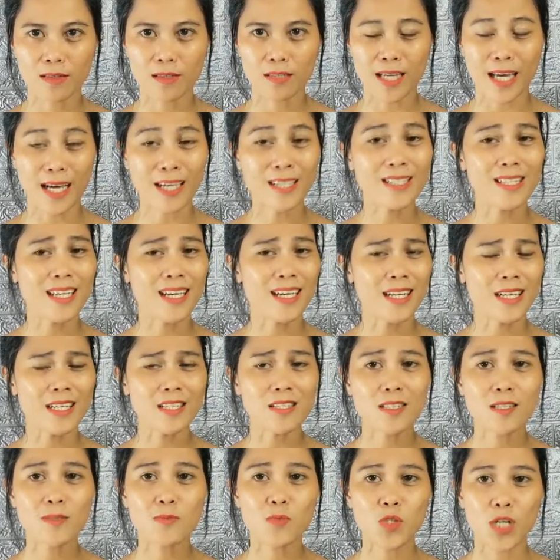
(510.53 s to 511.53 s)
Yes, it
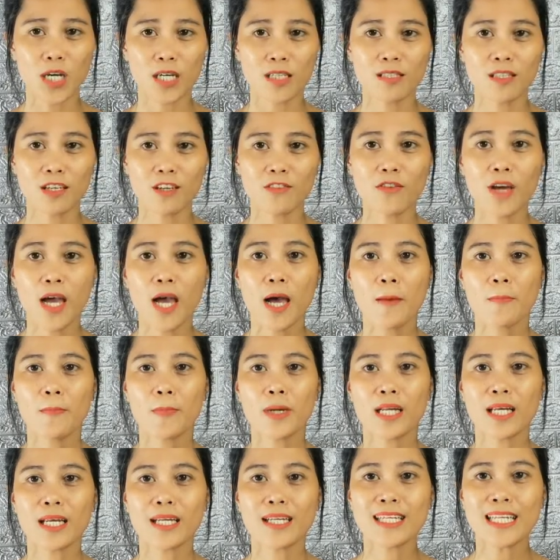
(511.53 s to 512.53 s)
is subjective,
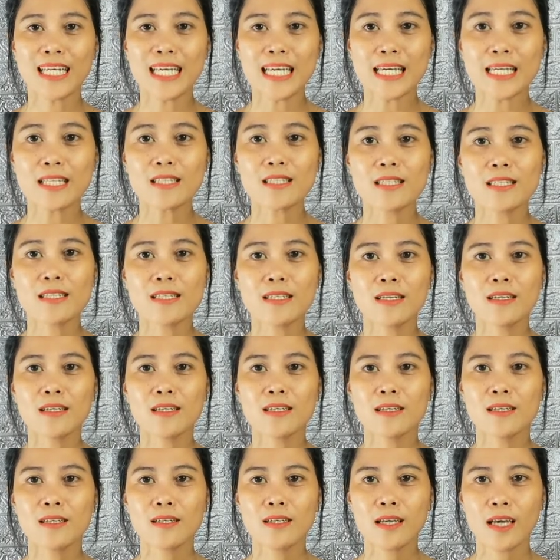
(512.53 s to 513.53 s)
but it needs
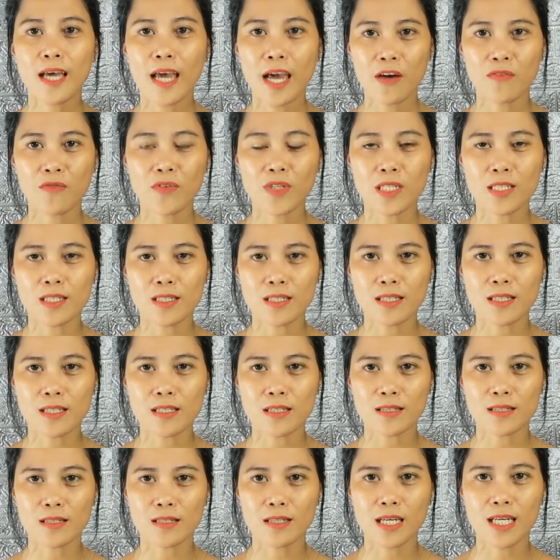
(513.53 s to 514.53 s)

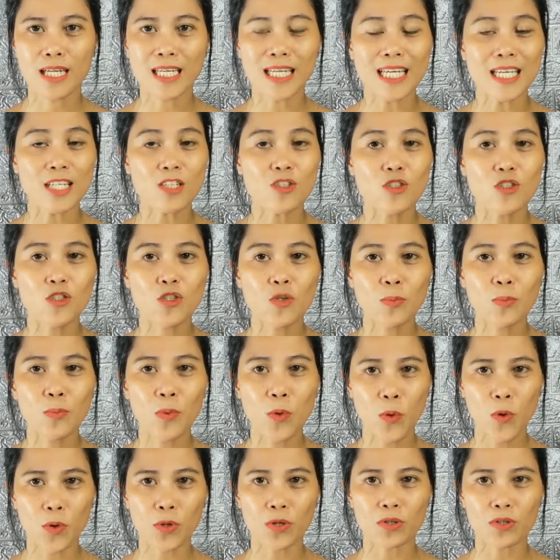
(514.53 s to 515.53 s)
evidences, it needs
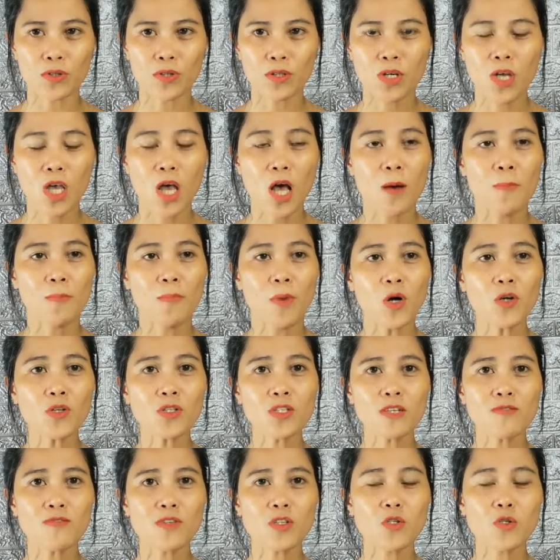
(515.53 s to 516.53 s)
support.
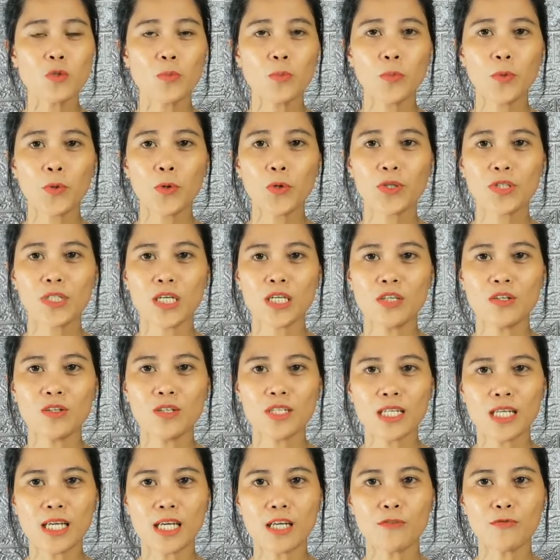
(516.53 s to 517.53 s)
Most of the support that you
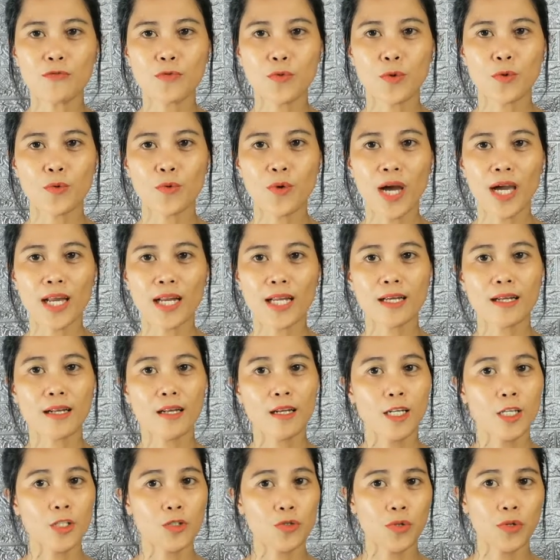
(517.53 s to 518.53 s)
need for writing
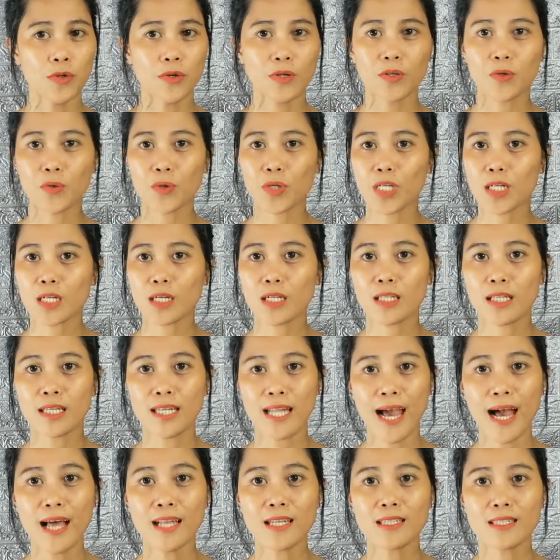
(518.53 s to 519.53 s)
literary critical
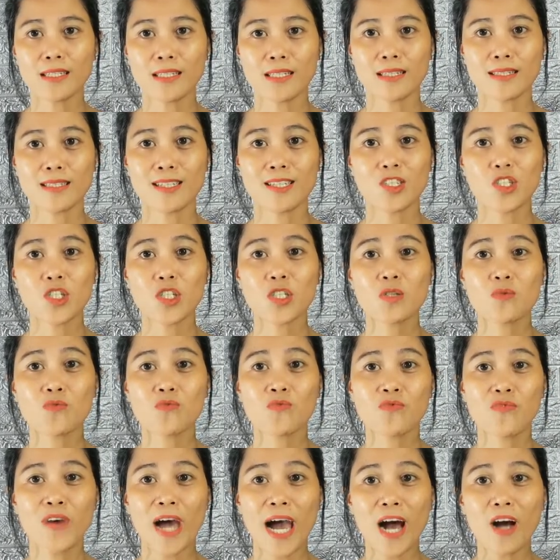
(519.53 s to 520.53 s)
analysis is just
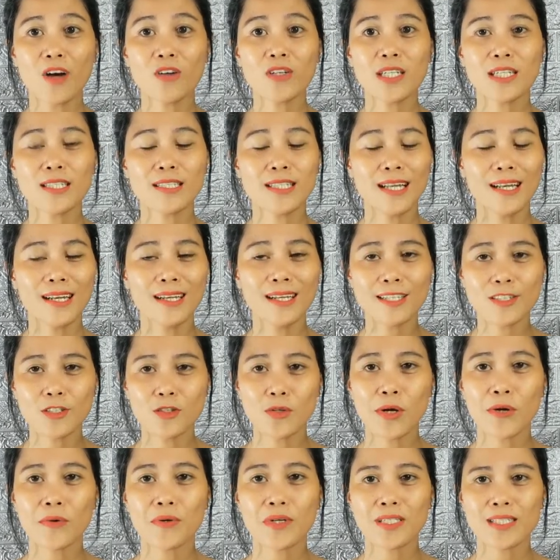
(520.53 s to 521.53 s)
found in the
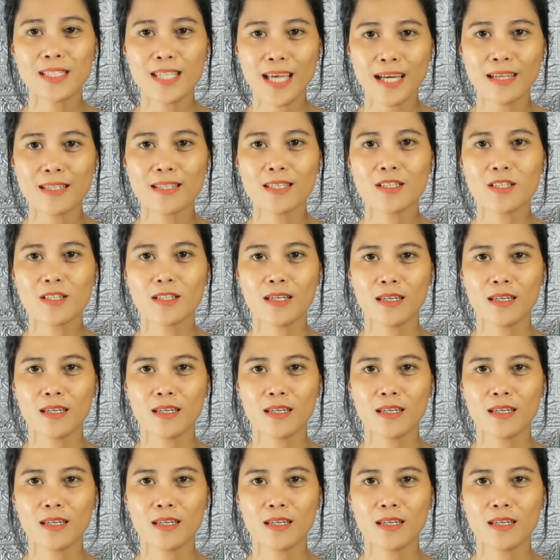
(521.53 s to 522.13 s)
literary text